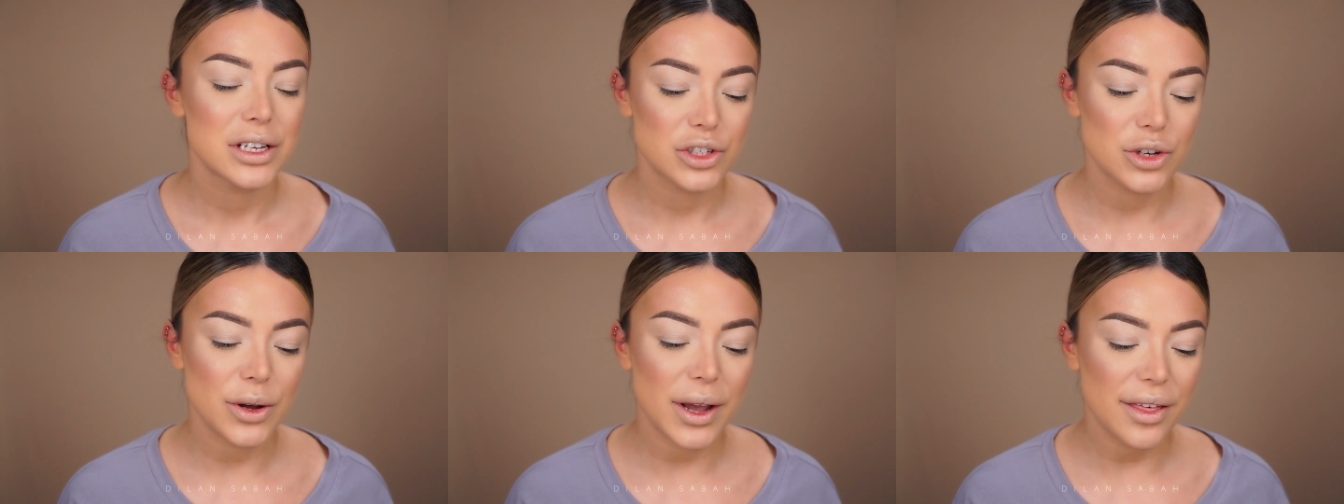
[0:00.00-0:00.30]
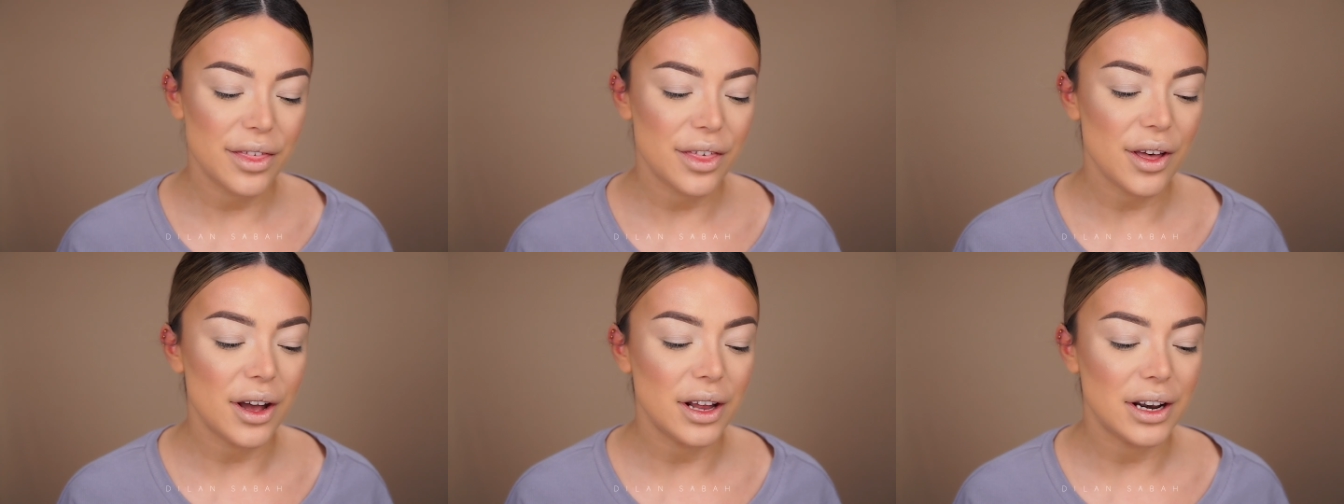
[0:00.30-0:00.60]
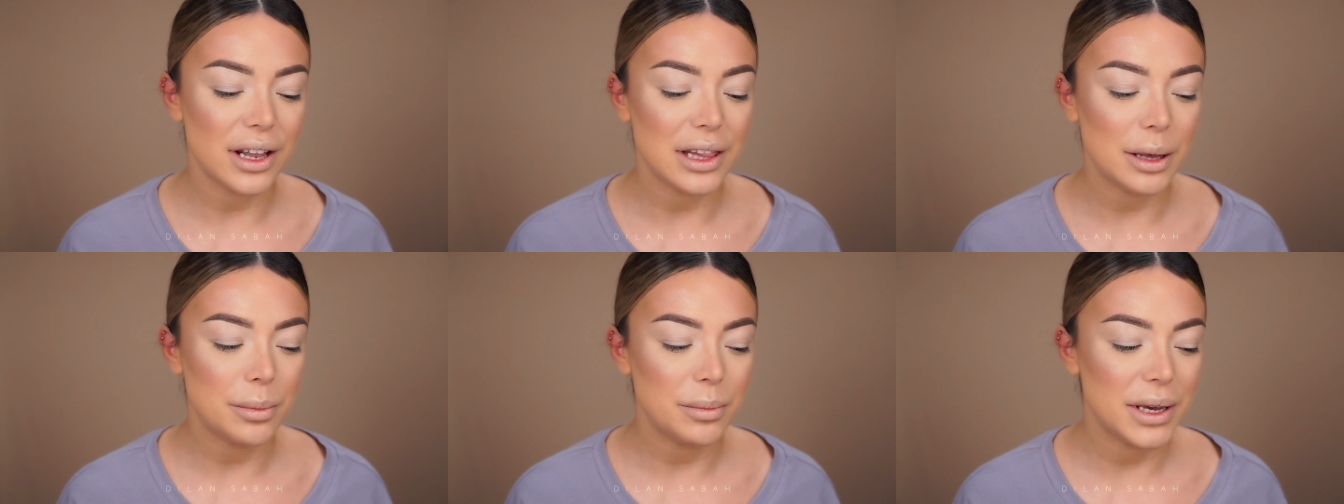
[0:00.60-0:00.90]
So I thought,
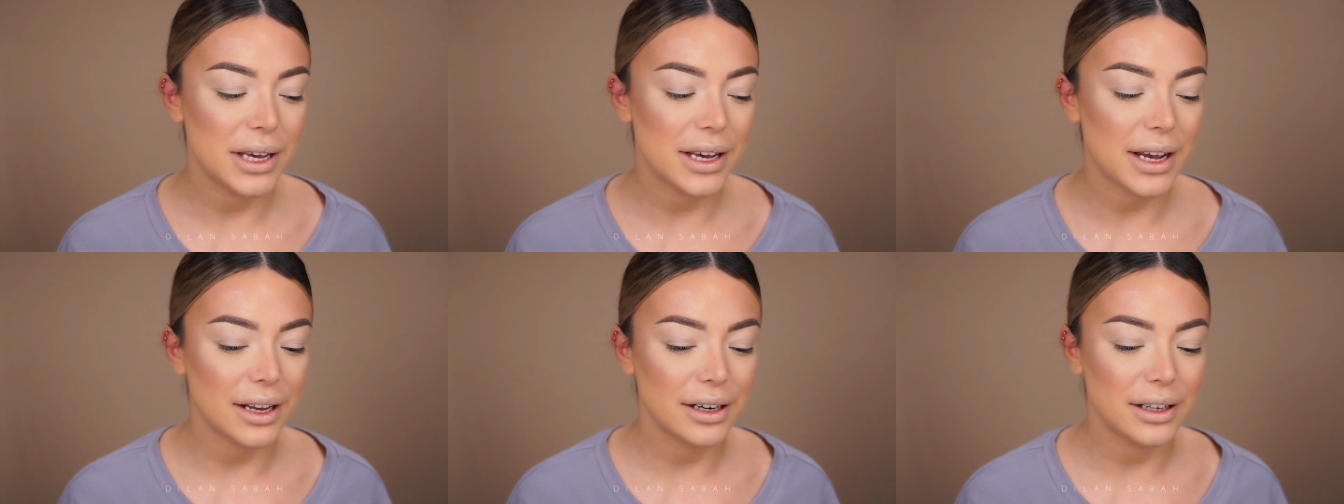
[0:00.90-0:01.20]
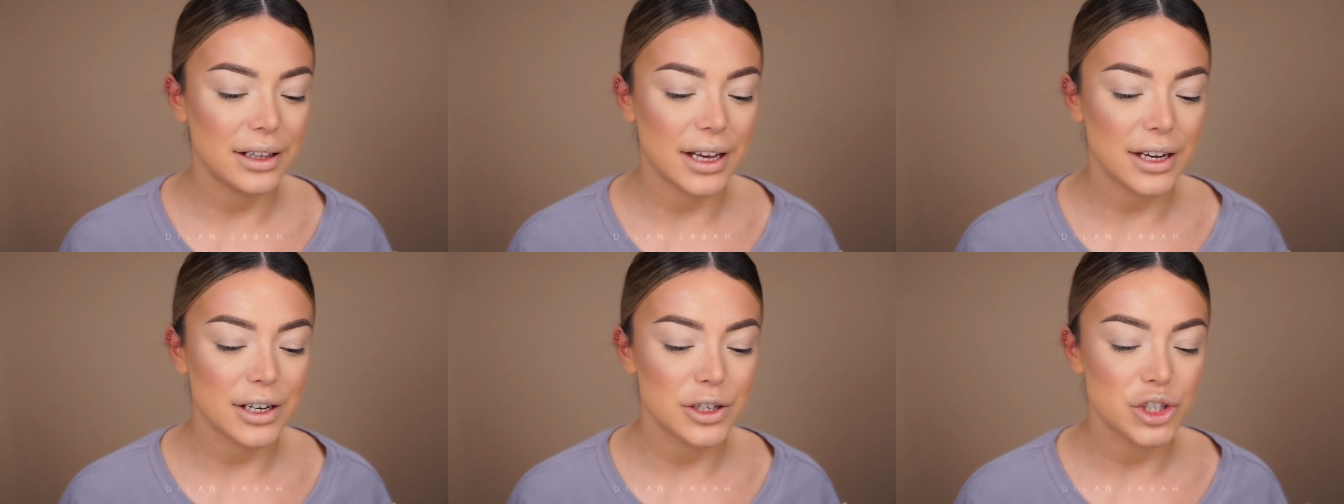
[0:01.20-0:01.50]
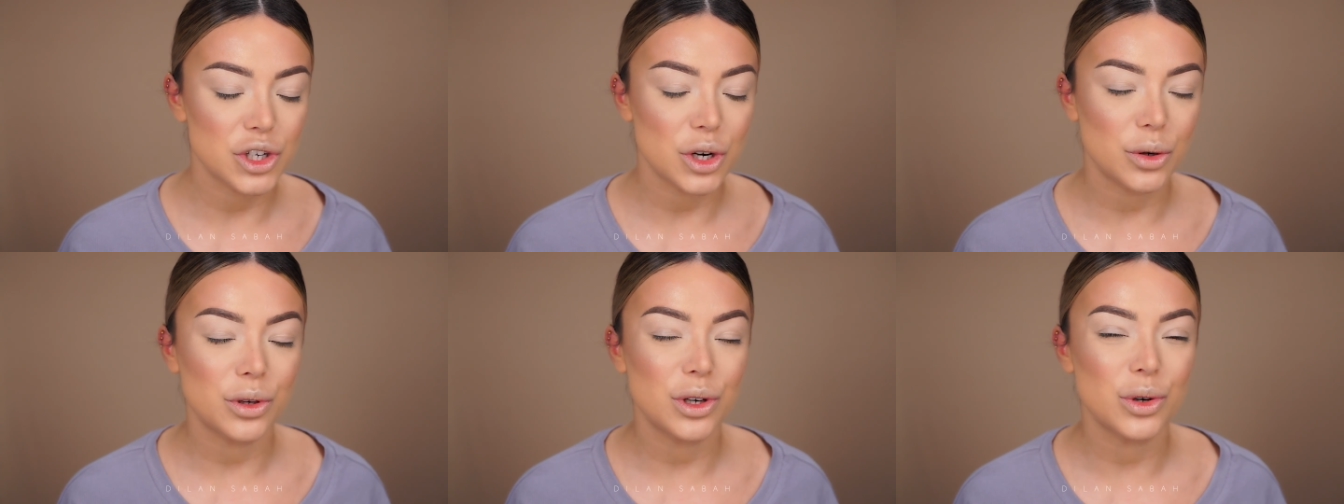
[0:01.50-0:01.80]
let me kind of like
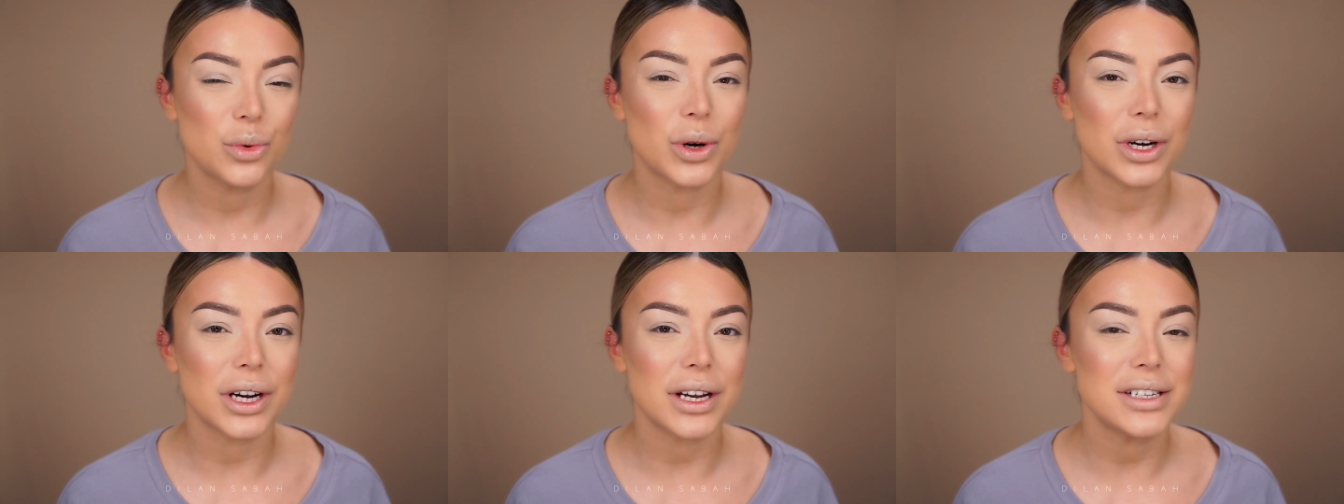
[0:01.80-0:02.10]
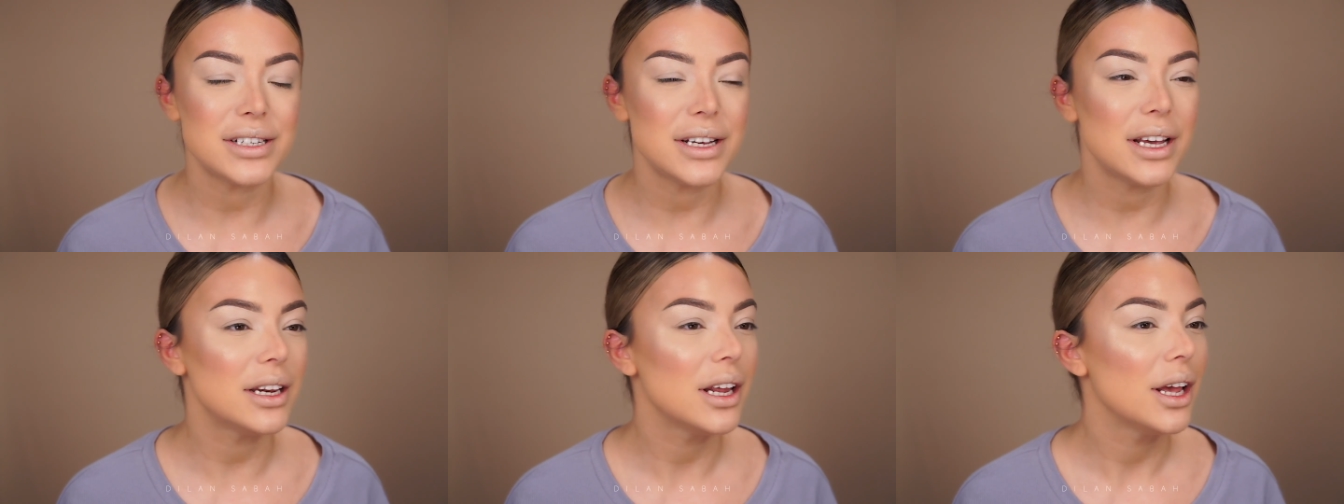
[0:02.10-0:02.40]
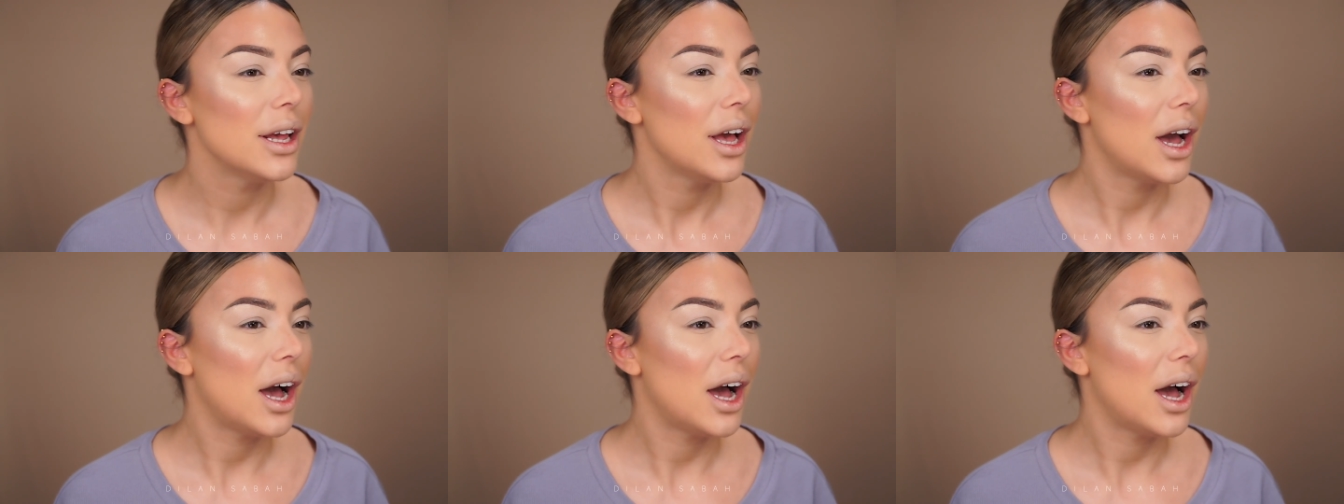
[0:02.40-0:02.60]
show you what I did.